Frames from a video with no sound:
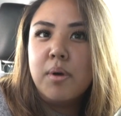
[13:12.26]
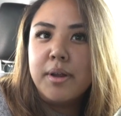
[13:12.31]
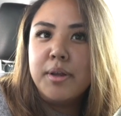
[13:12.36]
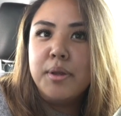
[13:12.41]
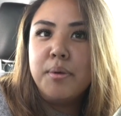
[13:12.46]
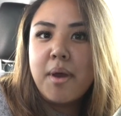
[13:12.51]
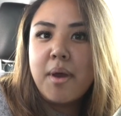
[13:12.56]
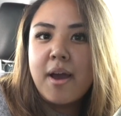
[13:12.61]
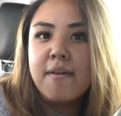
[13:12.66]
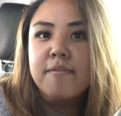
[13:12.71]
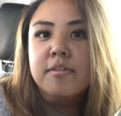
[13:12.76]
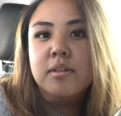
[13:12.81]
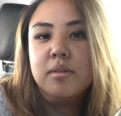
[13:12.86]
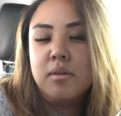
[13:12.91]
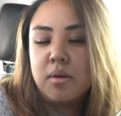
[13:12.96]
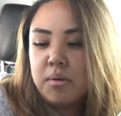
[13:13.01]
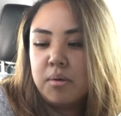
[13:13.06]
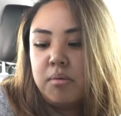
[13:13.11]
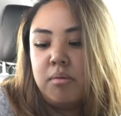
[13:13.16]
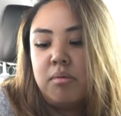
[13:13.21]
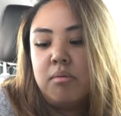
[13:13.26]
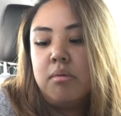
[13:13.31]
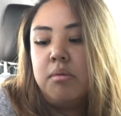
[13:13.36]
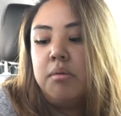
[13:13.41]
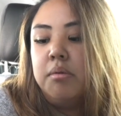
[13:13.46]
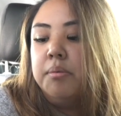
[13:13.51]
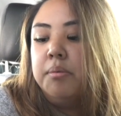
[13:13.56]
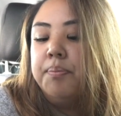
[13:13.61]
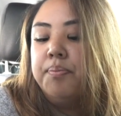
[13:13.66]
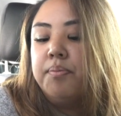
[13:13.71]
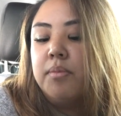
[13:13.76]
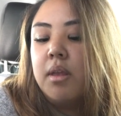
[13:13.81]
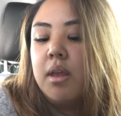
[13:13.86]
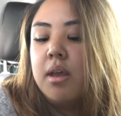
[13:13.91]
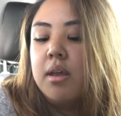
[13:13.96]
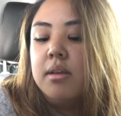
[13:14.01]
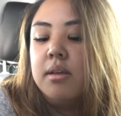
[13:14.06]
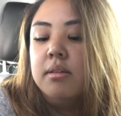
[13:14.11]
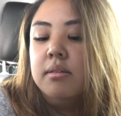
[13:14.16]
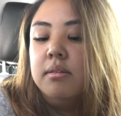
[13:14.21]
you have to go through.
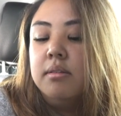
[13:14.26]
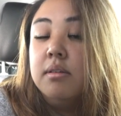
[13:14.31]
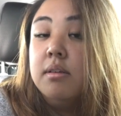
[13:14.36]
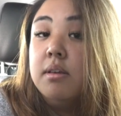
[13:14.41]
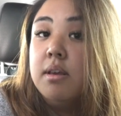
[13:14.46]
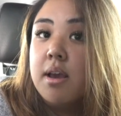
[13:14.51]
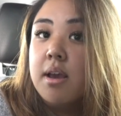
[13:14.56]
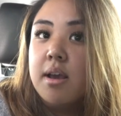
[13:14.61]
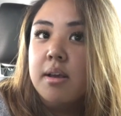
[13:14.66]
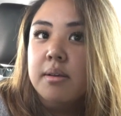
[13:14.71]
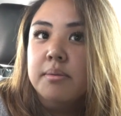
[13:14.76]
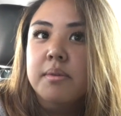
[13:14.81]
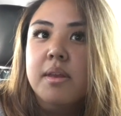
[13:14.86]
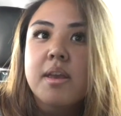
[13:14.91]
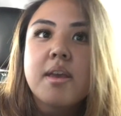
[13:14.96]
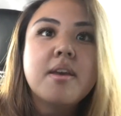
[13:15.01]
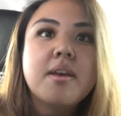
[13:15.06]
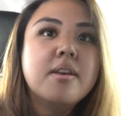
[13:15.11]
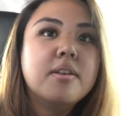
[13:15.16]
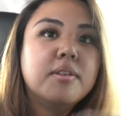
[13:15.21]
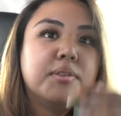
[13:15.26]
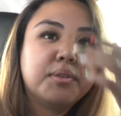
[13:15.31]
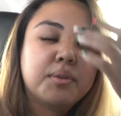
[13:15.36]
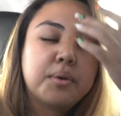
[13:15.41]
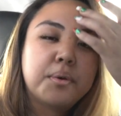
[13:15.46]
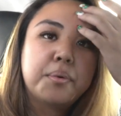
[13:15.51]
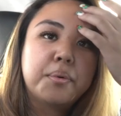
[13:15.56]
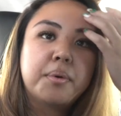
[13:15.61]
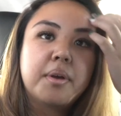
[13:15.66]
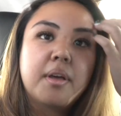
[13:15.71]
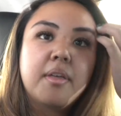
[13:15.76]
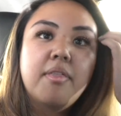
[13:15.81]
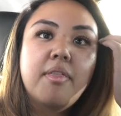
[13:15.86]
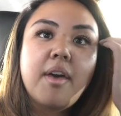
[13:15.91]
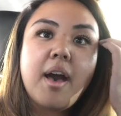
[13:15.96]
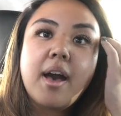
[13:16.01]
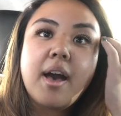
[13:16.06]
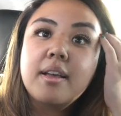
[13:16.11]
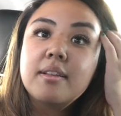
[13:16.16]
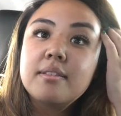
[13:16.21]
And yeah, so
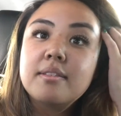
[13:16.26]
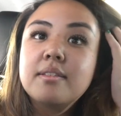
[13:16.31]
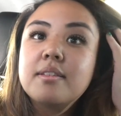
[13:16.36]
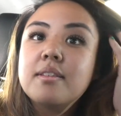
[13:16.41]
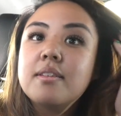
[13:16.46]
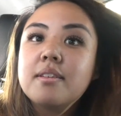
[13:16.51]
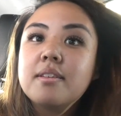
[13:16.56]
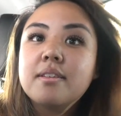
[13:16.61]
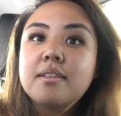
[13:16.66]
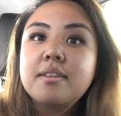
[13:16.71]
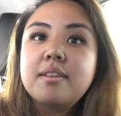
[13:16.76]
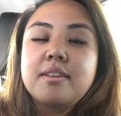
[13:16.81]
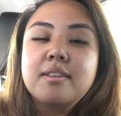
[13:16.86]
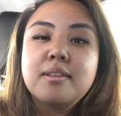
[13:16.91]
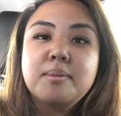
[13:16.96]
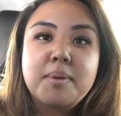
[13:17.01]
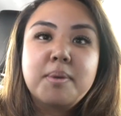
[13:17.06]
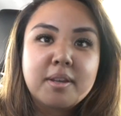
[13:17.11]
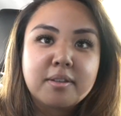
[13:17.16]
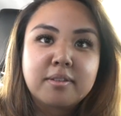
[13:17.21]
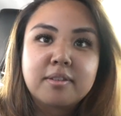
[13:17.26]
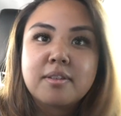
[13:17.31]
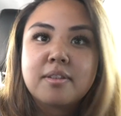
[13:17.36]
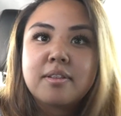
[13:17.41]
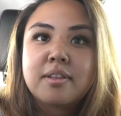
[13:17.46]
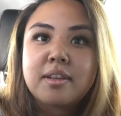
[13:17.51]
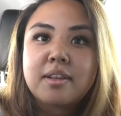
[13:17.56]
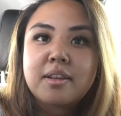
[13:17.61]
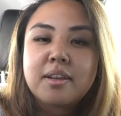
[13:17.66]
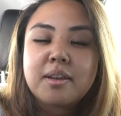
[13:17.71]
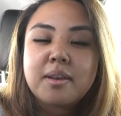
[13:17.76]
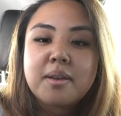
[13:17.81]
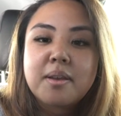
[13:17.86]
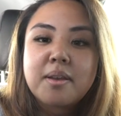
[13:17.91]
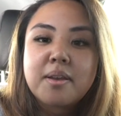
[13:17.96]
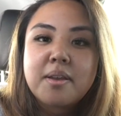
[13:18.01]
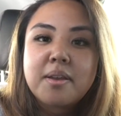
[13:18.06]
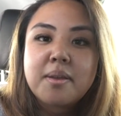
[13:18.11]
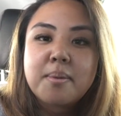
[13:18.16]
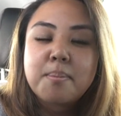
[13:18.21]
that is basically
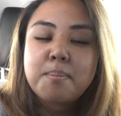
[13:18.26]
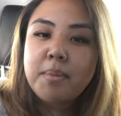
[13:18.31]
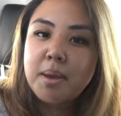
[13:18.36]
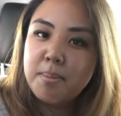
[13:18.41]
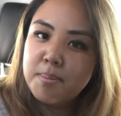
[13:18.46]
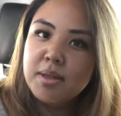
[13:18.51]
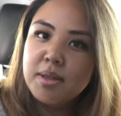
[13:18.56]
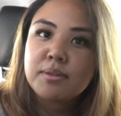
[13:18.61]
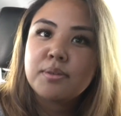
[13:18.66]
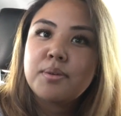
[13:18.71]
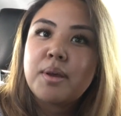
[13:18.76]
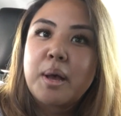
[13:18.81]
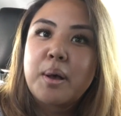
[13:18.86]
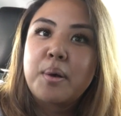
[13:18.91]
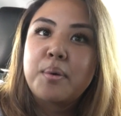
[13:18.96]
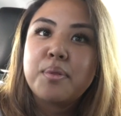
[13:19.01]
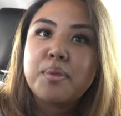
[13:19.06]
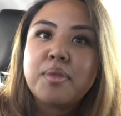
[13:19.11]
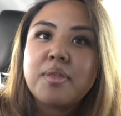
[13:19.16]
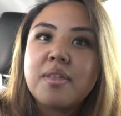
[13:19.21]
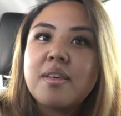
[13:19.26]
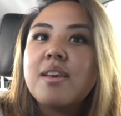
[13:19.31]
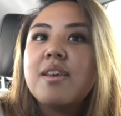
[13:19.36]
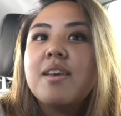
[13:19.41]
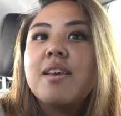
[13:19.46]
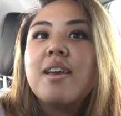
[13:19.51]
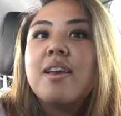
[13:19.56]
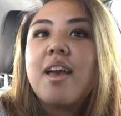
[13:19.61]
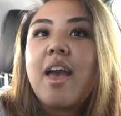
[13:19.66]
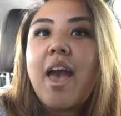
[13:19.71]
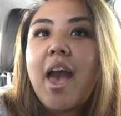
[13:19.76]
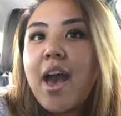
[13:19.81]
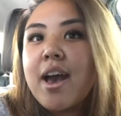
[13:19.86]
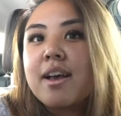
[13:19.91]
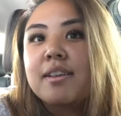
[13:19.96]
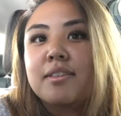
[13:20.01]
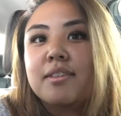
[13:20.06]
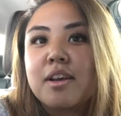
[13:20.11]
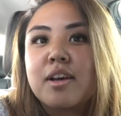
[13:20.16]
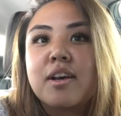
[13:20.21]
my mental health
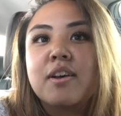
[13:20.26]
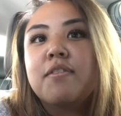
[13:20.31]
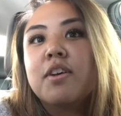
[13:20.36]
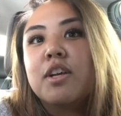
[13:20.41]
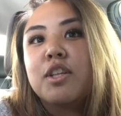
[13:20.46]
as of